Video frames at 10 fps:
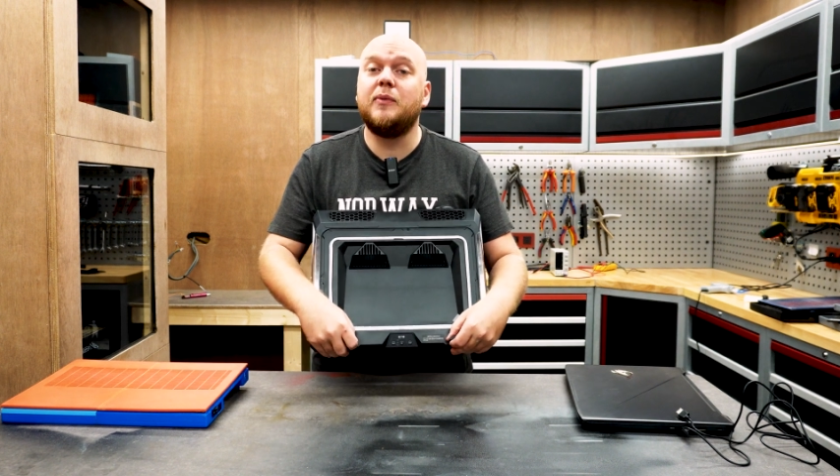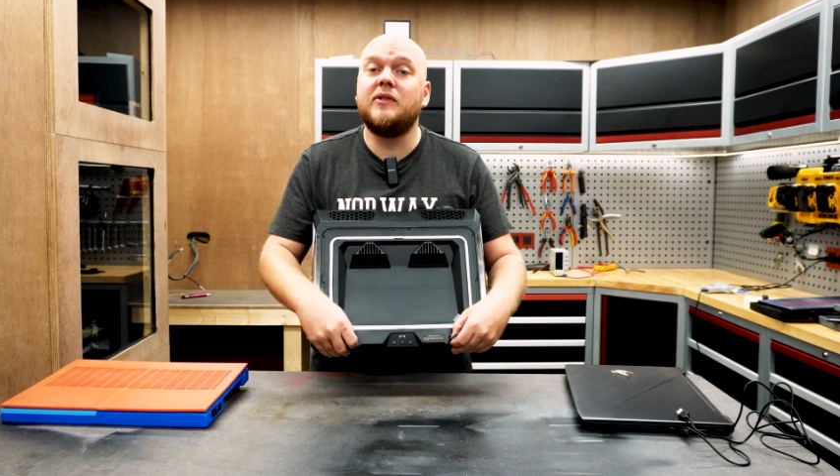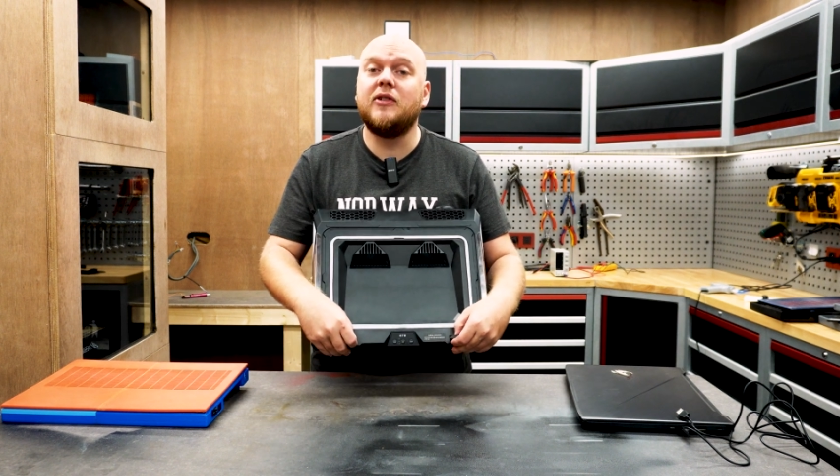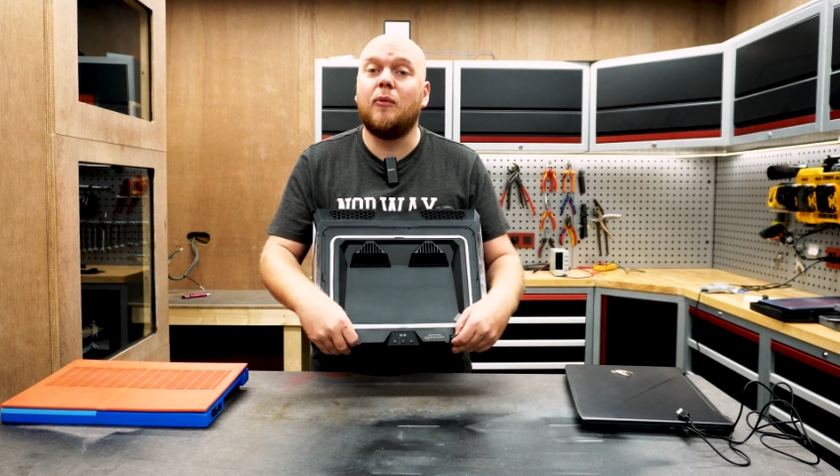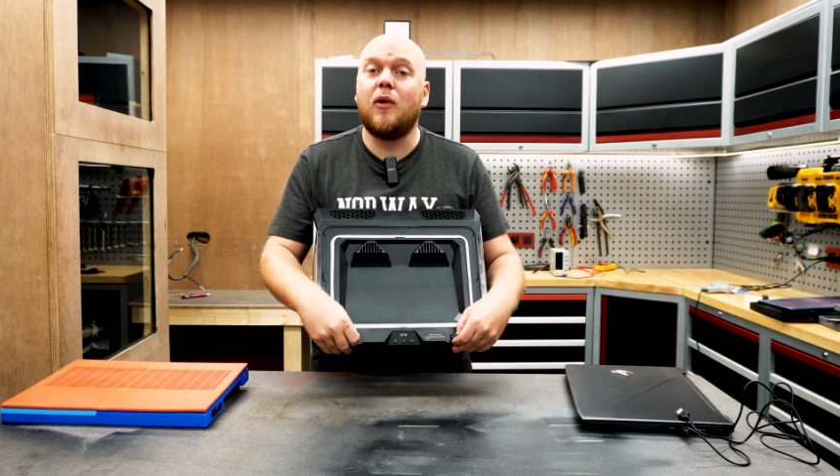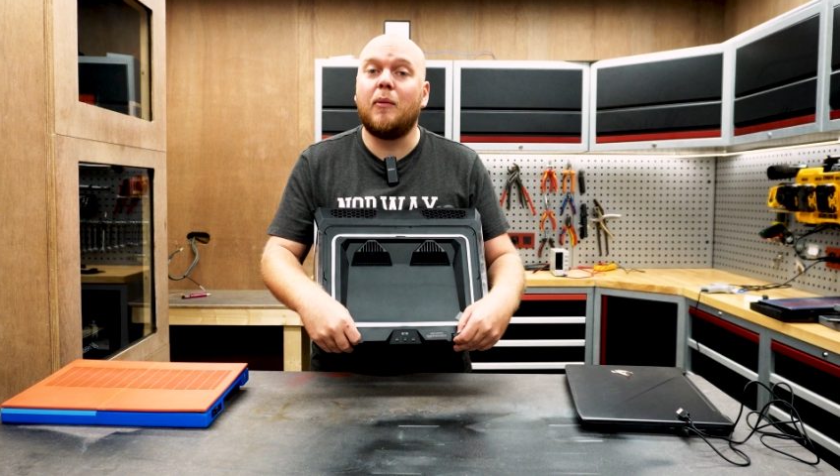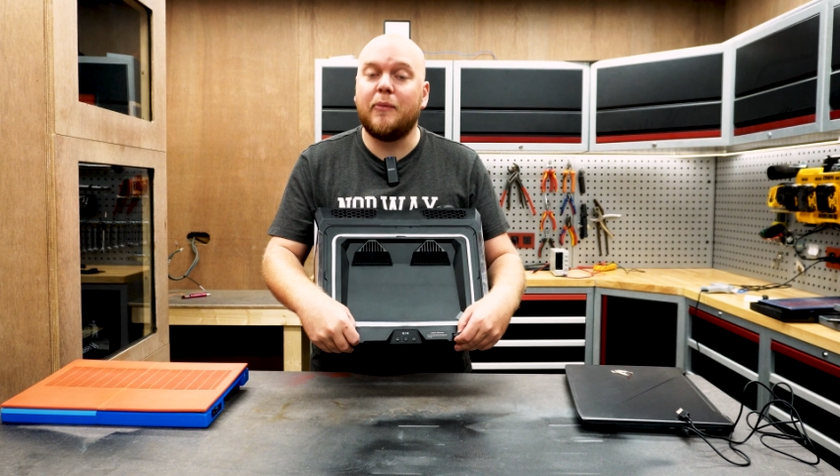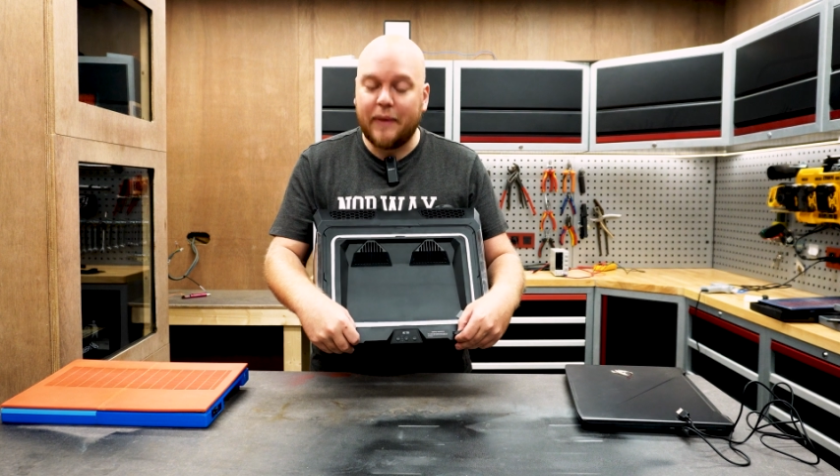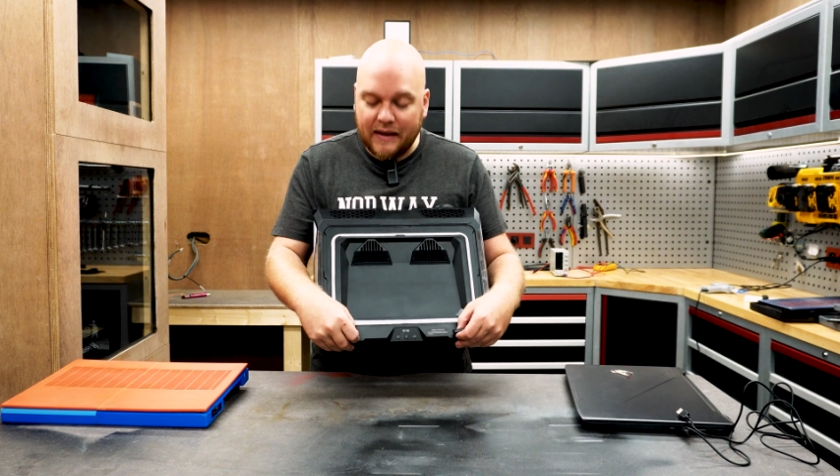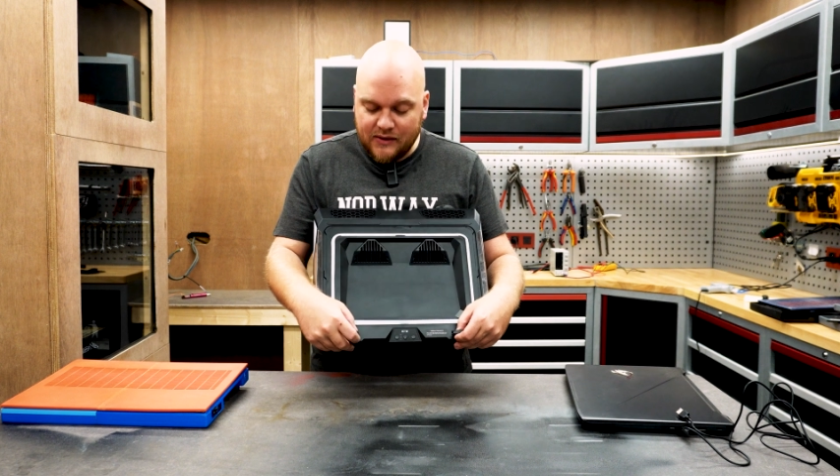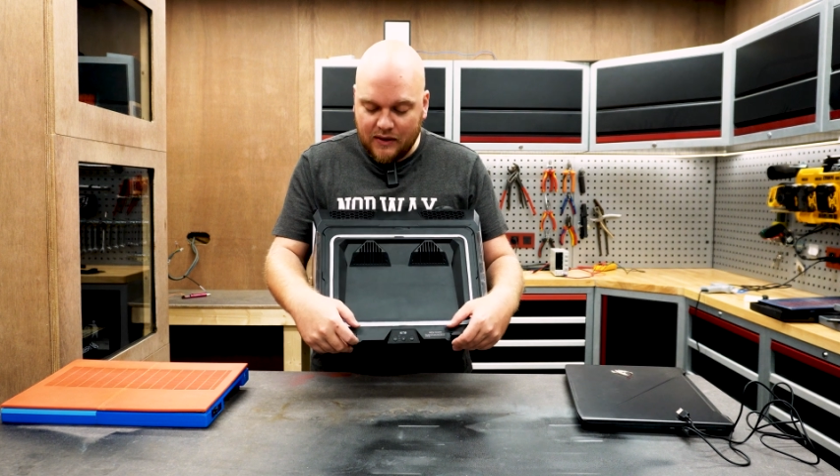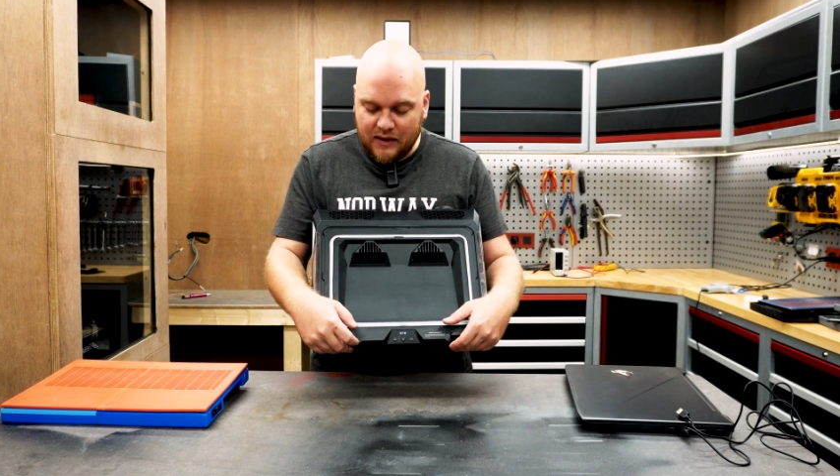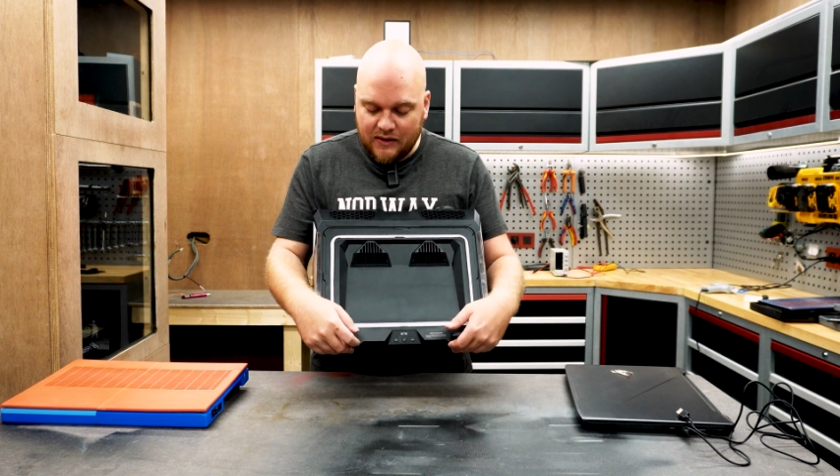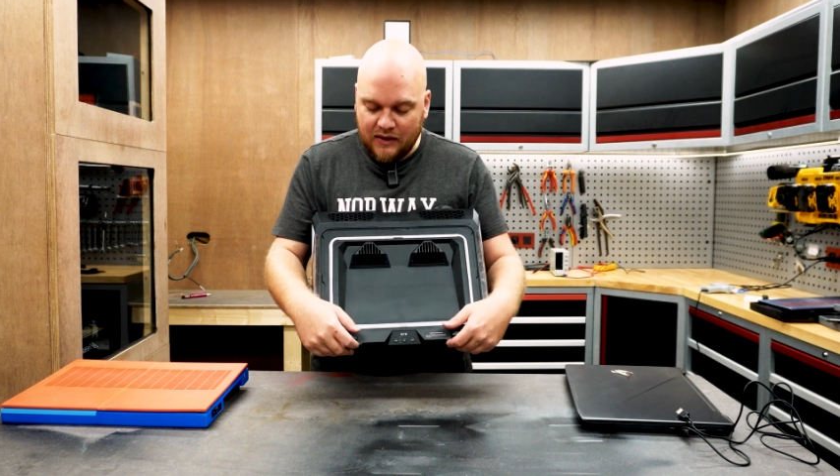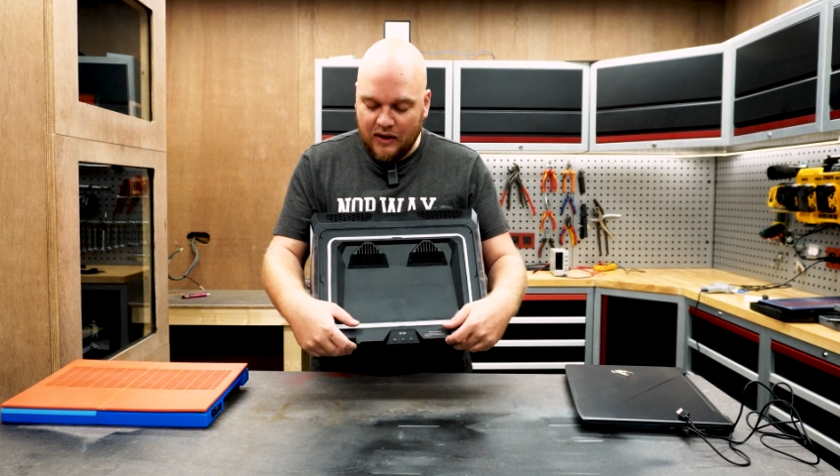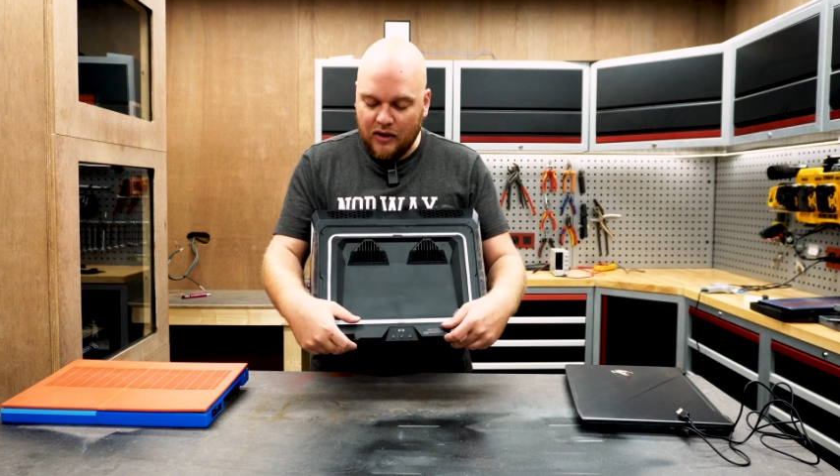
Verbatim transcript: with some rubber pads on it